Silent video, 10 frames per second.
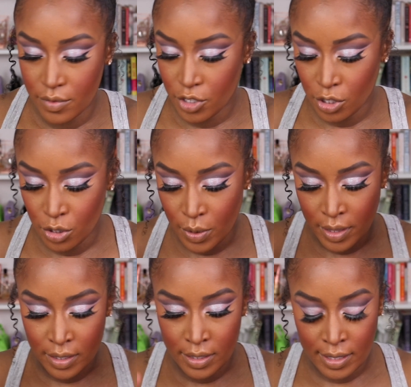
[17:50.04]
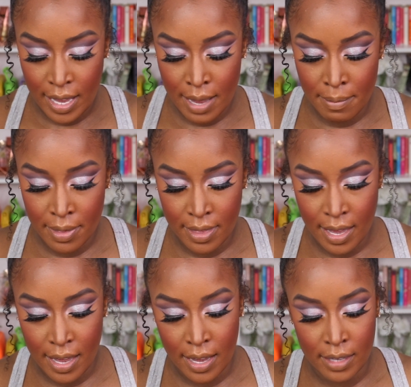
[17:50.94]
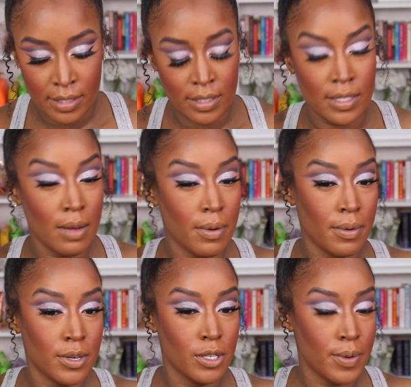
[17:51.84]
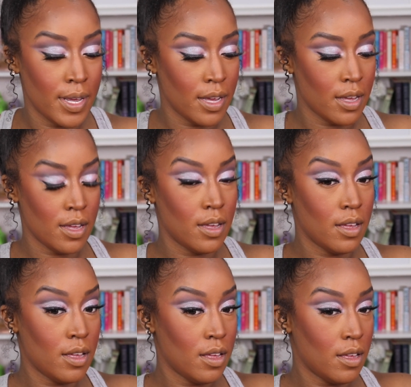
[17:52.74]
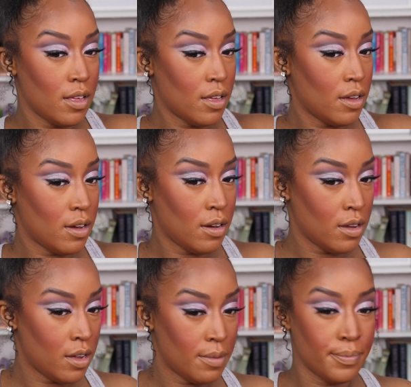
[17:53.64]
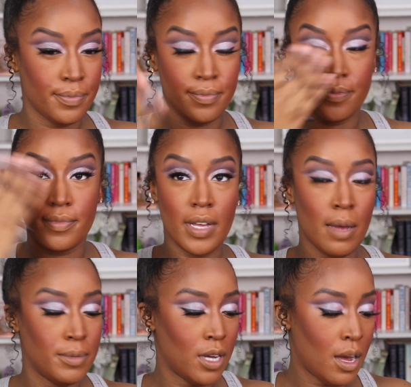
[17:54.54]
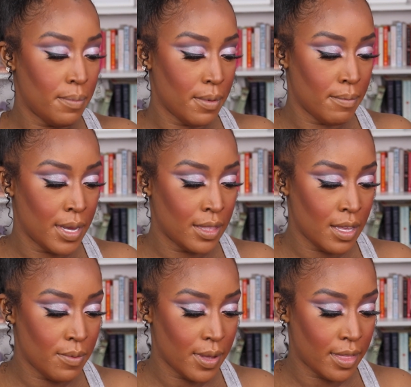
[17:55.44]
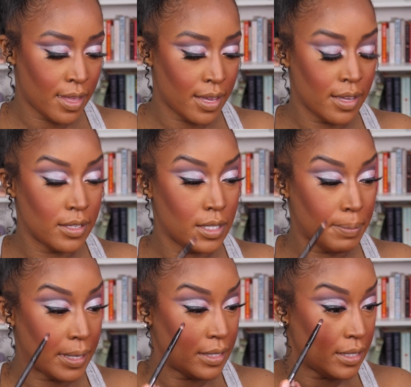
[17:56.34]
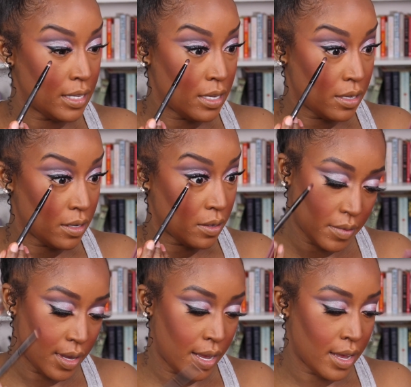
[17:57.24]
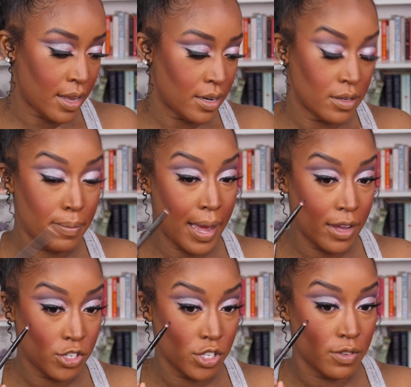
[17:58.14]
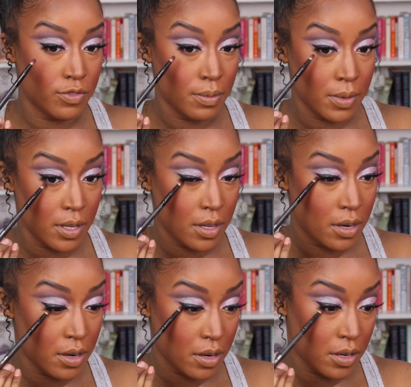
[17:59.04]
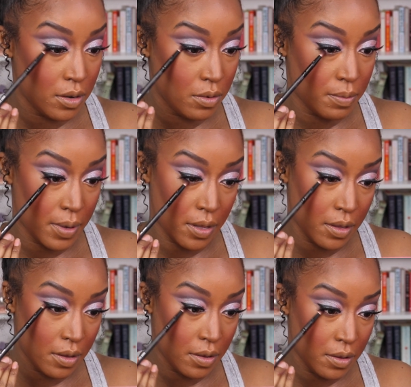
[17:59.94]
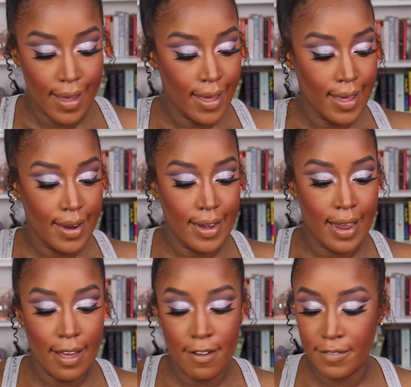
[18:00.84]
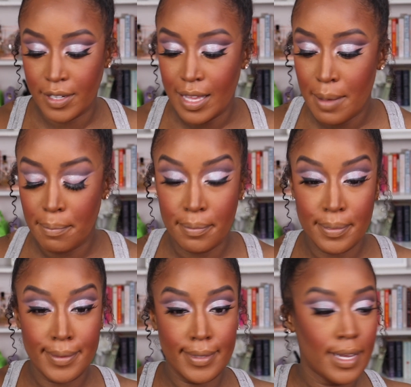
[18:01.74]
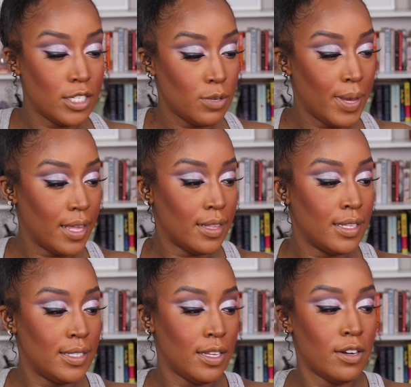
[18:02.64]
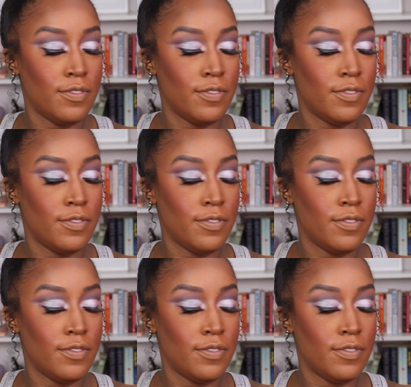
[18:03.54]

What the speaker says: Just doing the same things that we were doing up top, mainly with like Spicy and Passion from the Naughty Nude palette. Now for lips, actually wait, let's set our